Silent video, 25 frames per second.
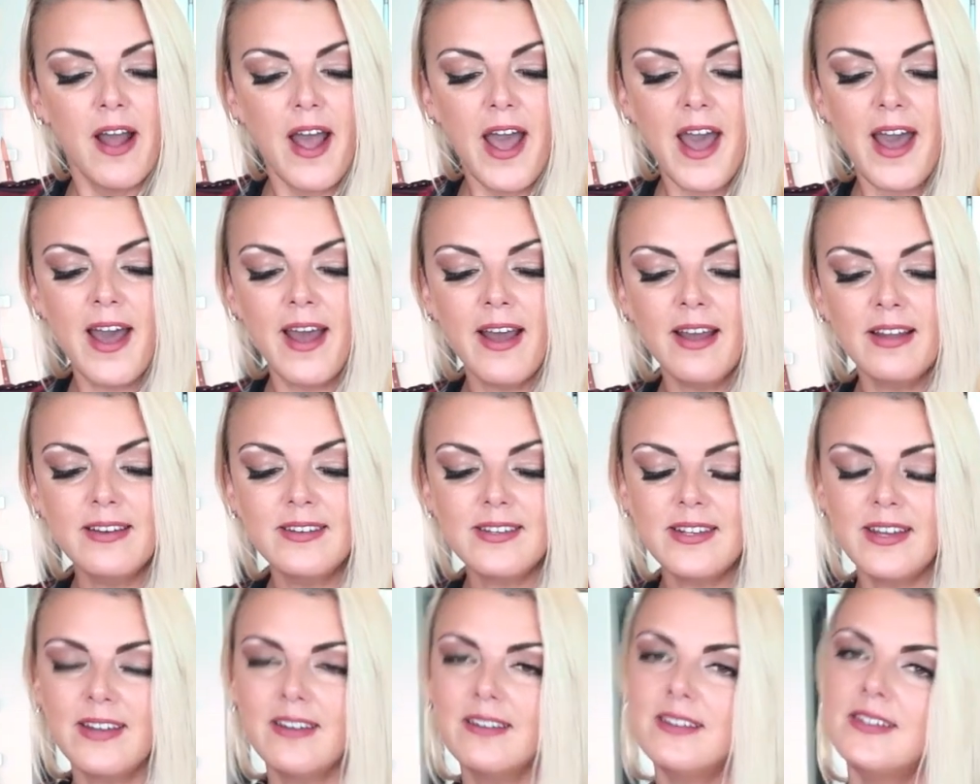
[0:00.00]
And
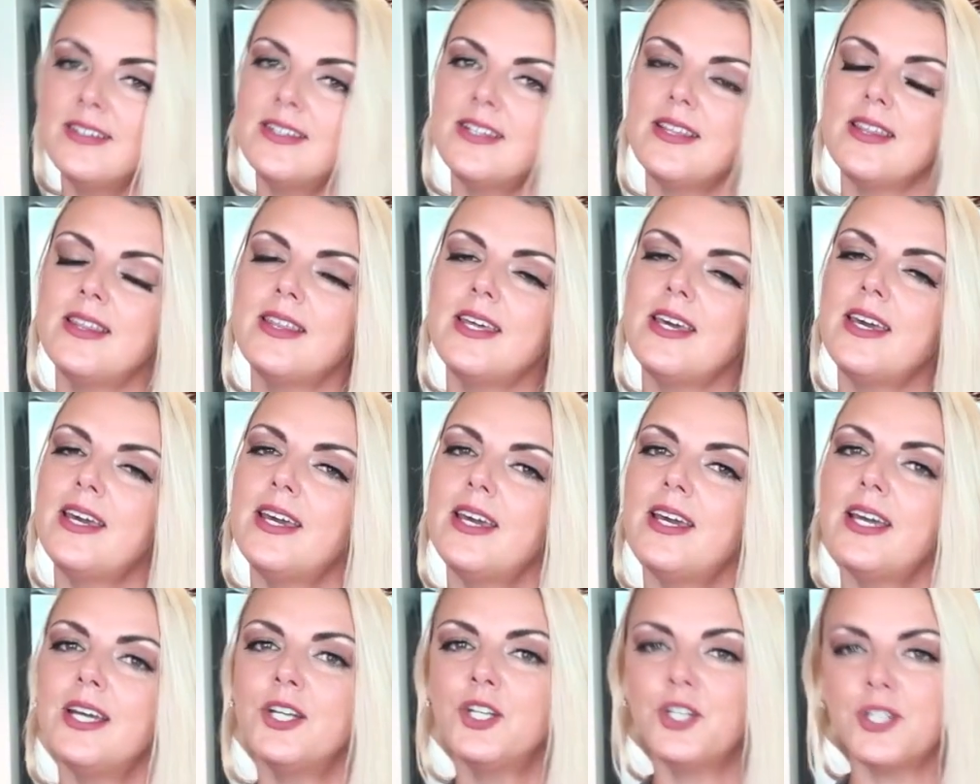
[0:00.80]
here's
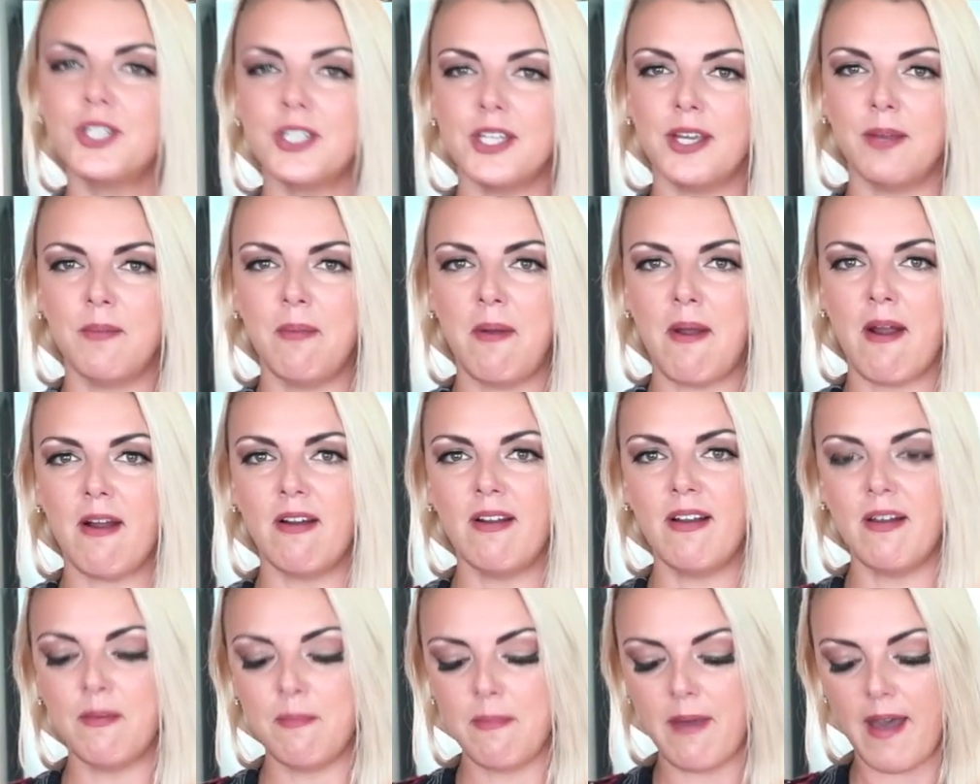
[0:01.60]
the interesting part.
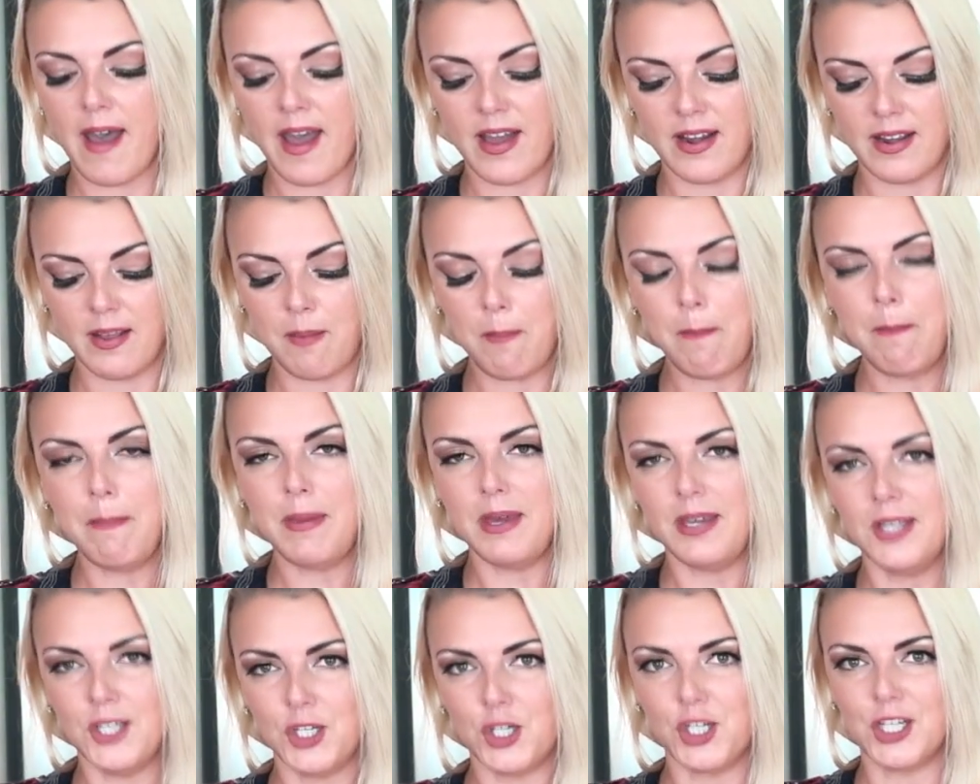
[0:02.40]
I'm adding
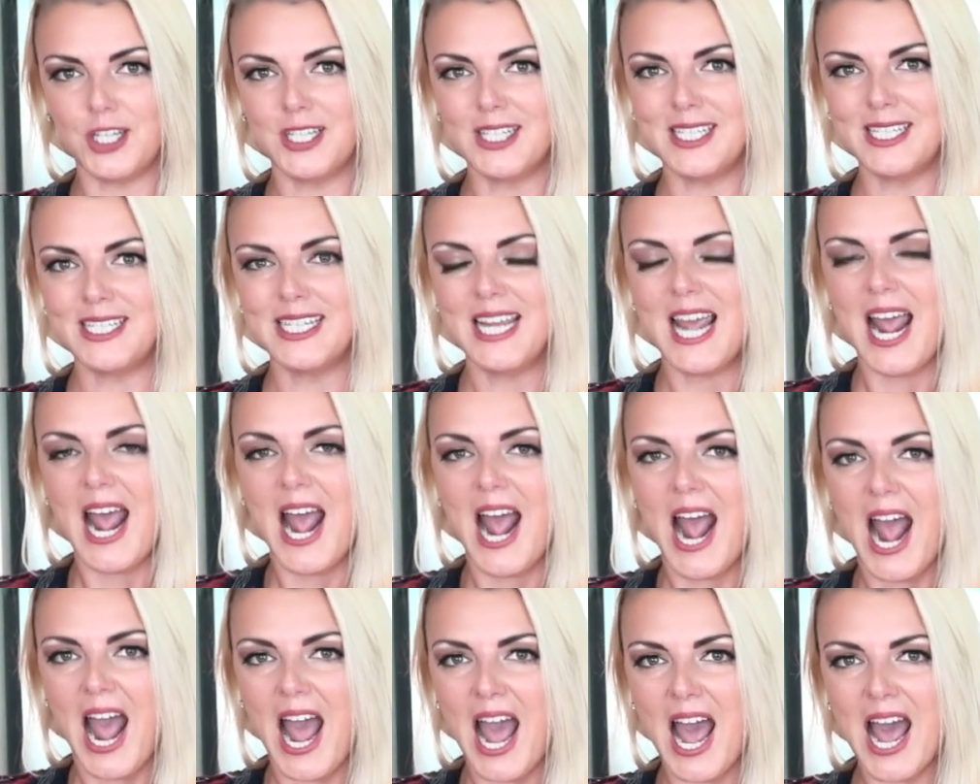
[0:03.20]
peaches.
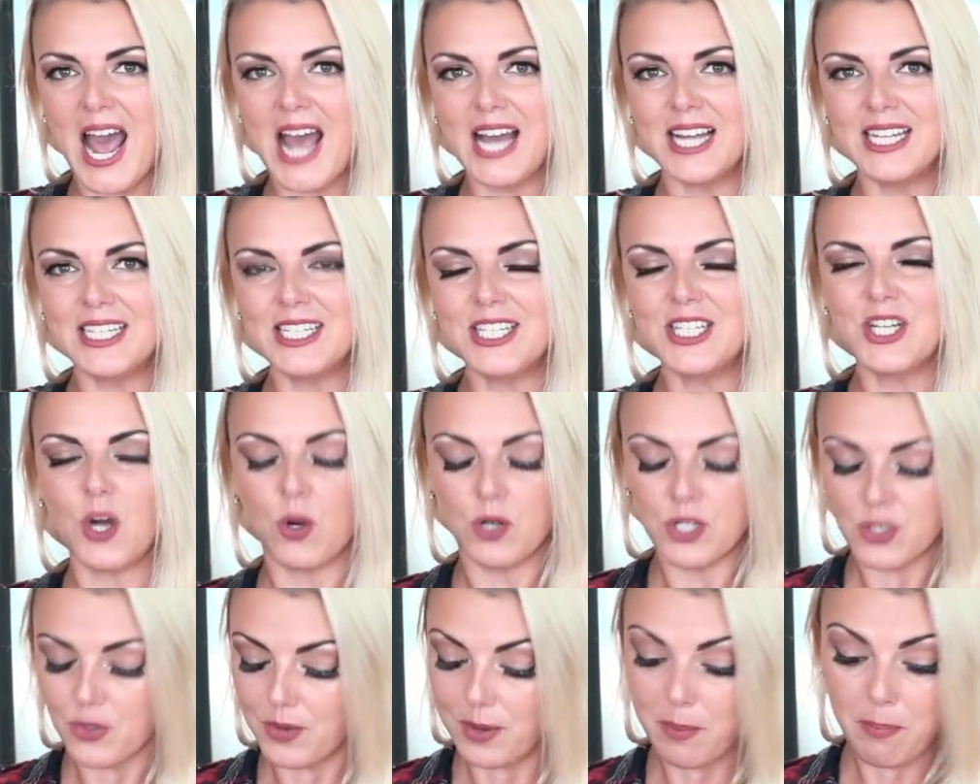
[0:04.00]
Pears,
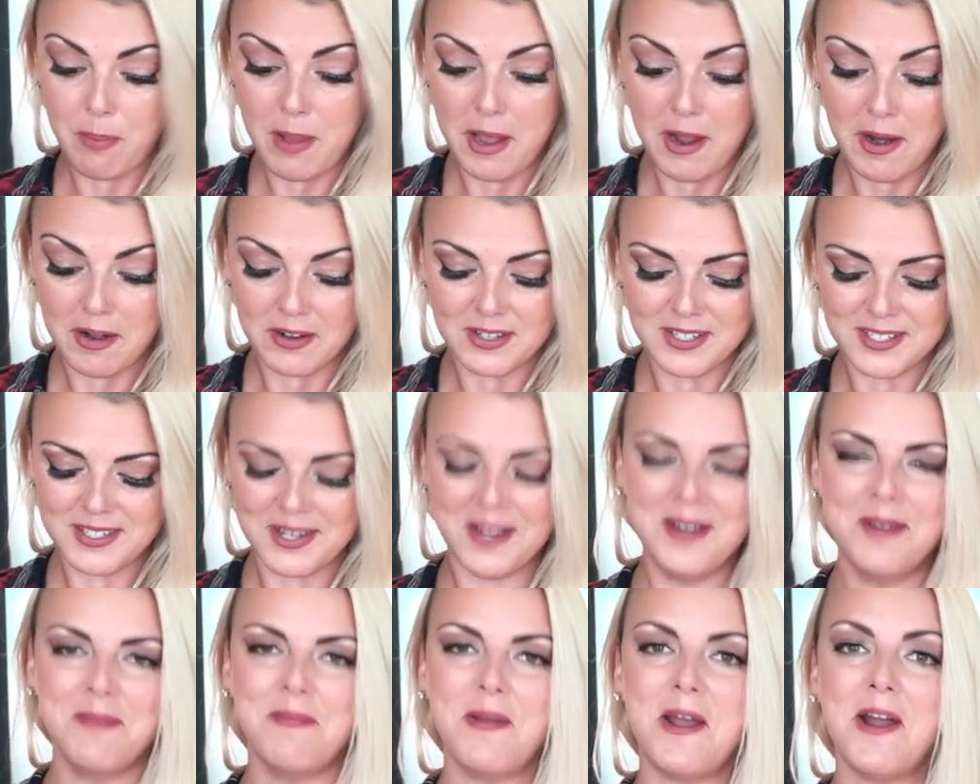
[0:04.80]

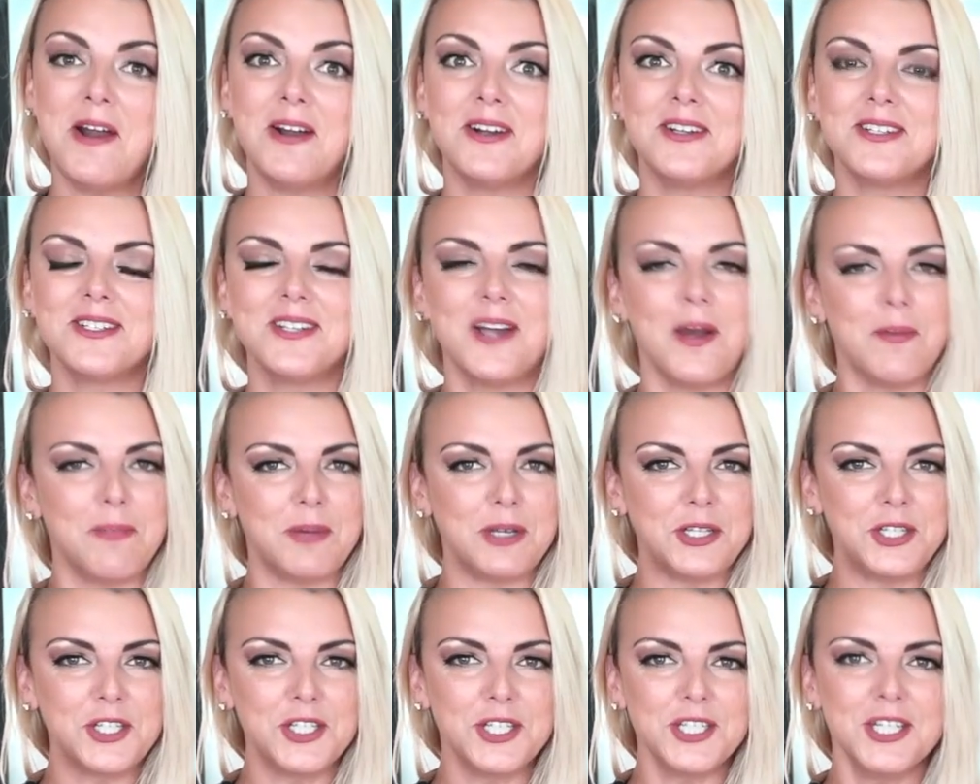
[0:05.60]
pears, not
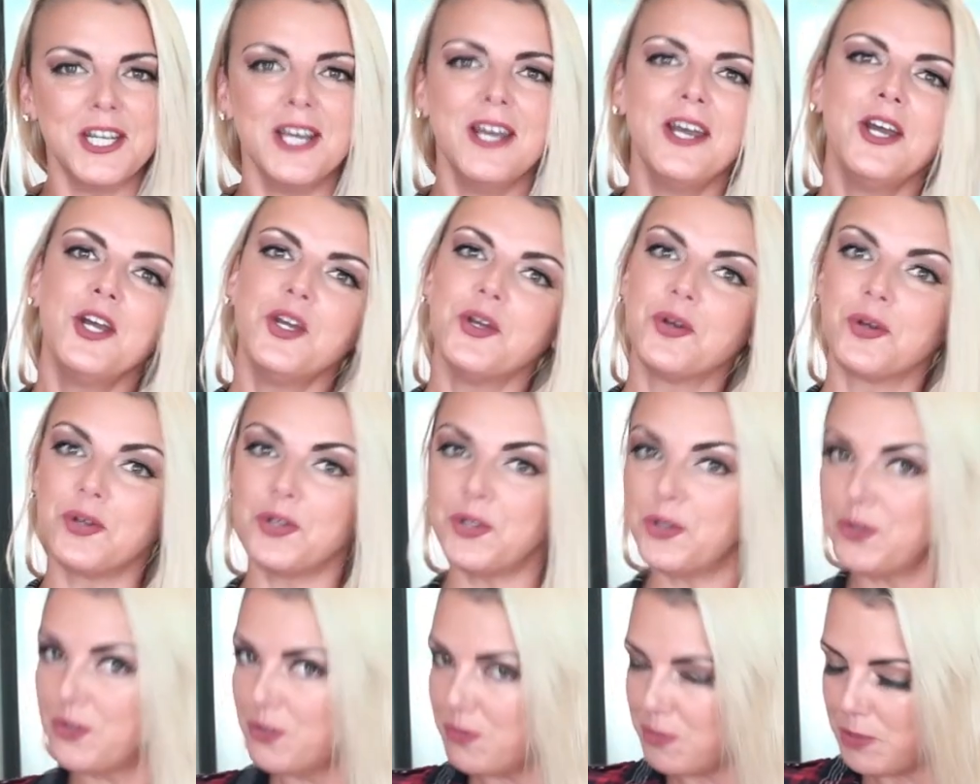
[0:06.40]
peaches. You could
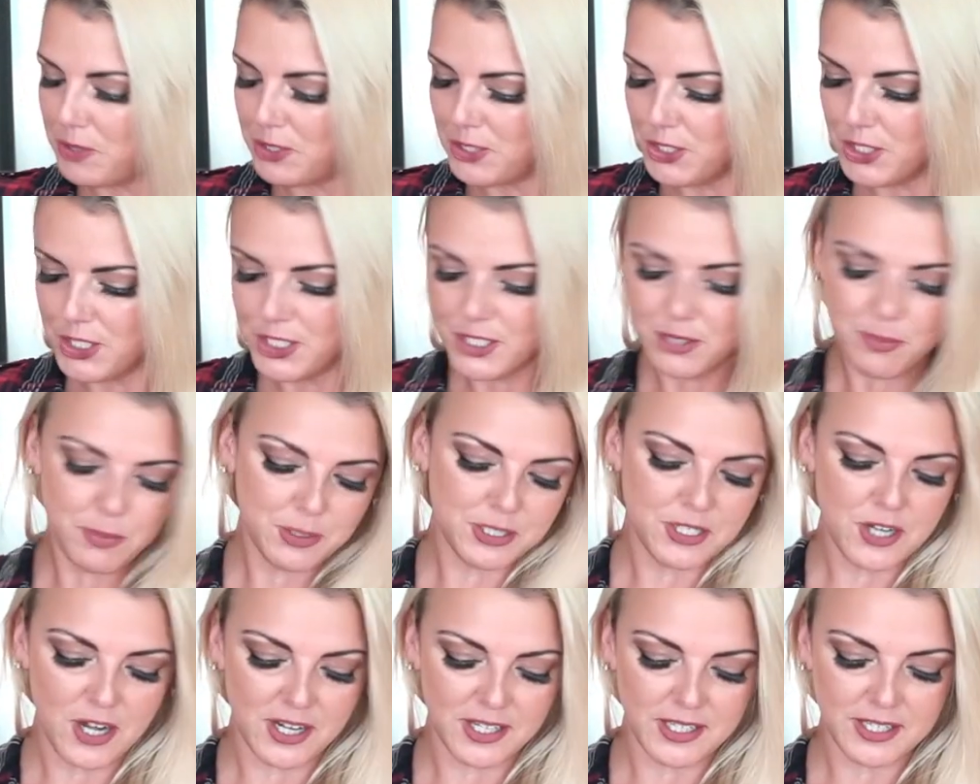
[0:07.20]
use peaches, but
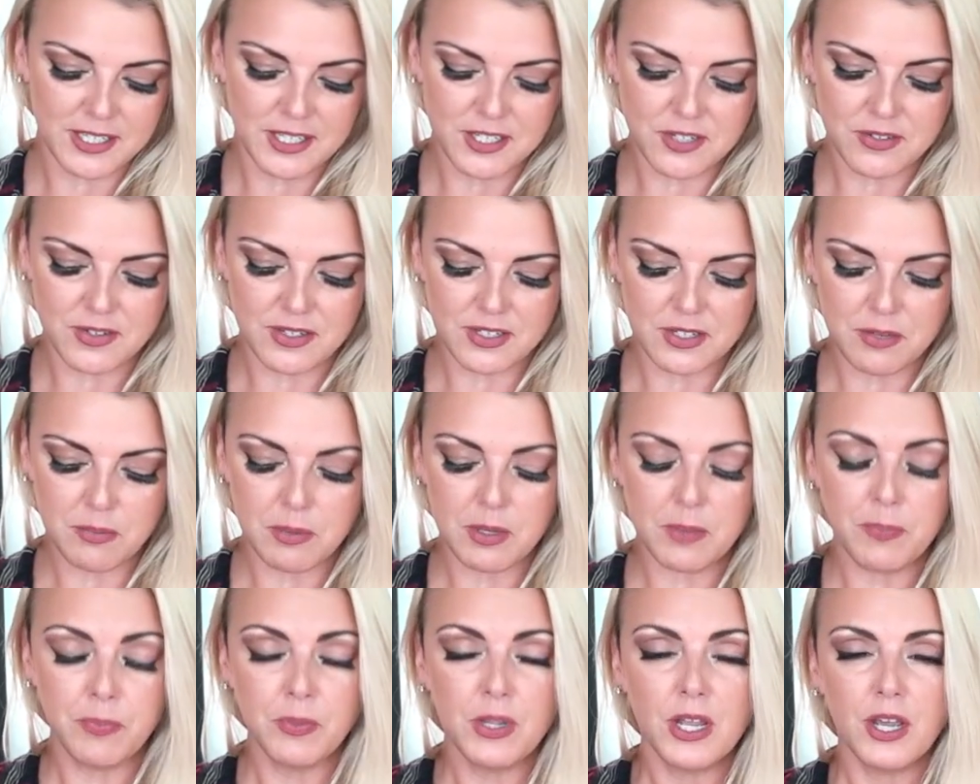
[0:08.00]
not in this
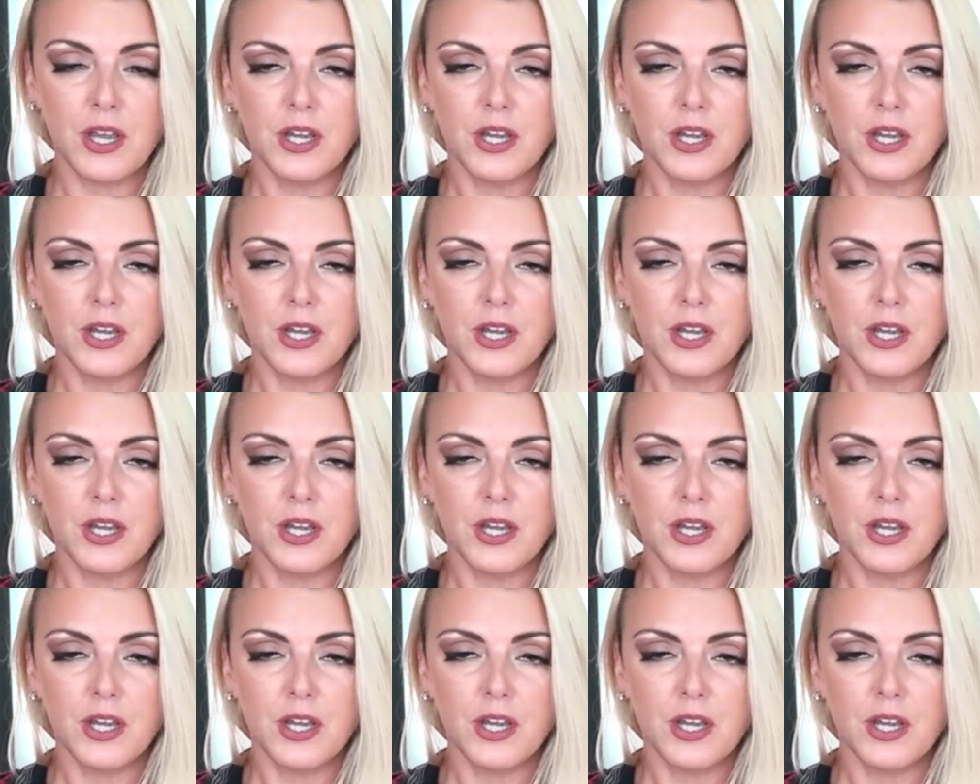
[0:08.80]
recipe.